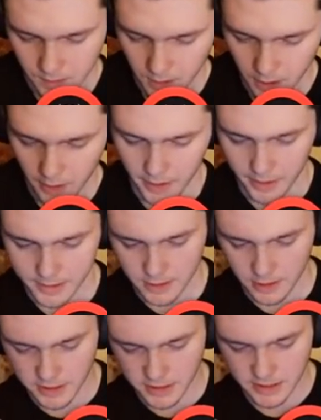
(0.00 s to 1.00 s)
Alright, his
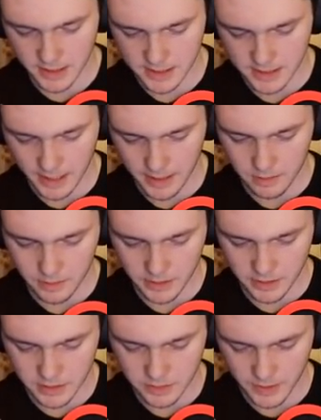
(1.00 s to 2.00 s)
RG's out of cycle and he
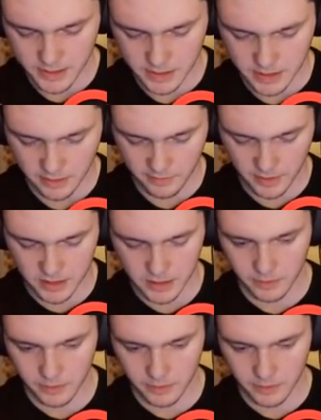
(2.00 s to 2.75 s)
just wasted a ton of elixir.